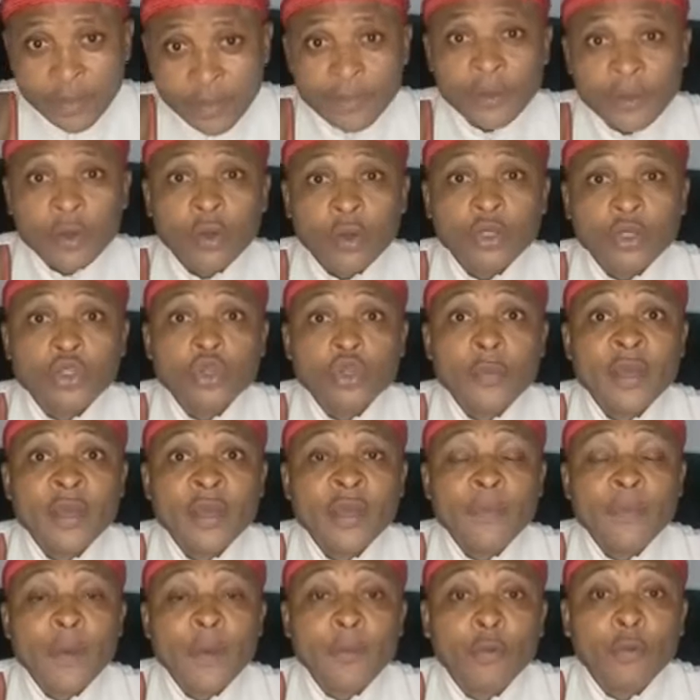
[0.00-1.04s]
Because so
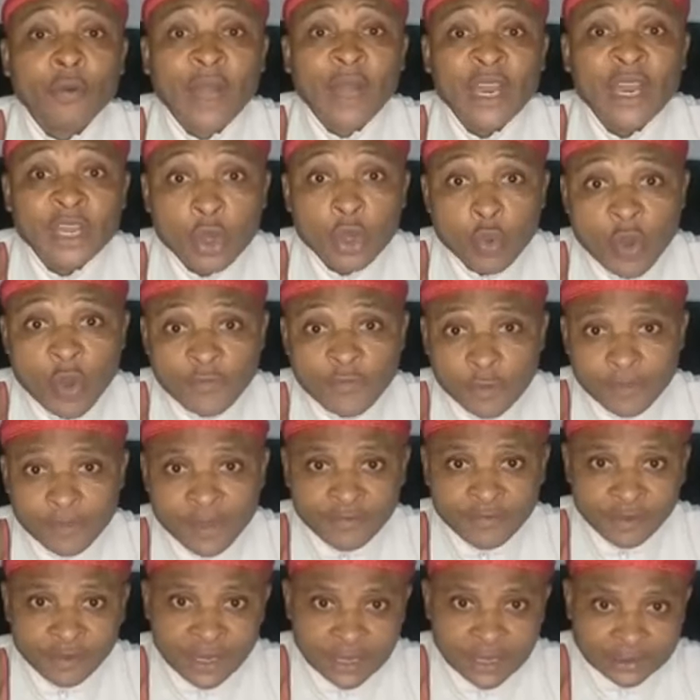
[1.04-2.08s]
many people ran away from
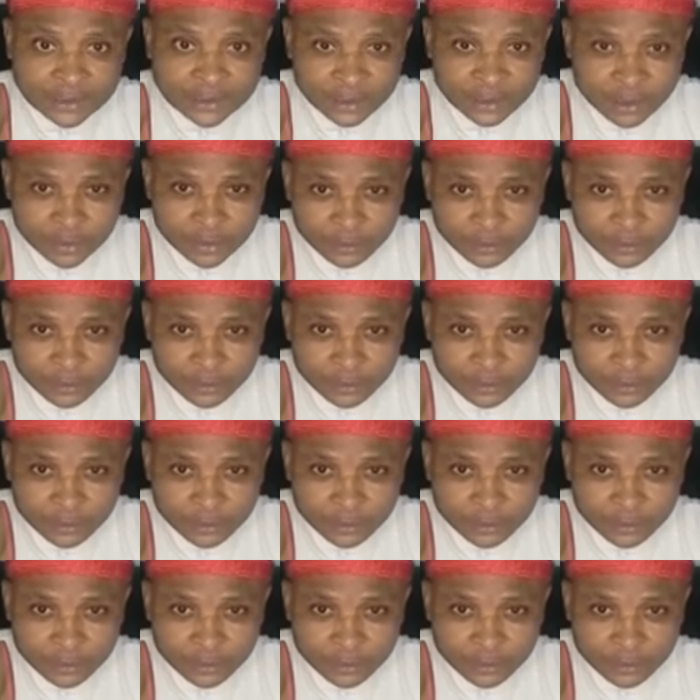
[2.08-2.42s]
Biafra land.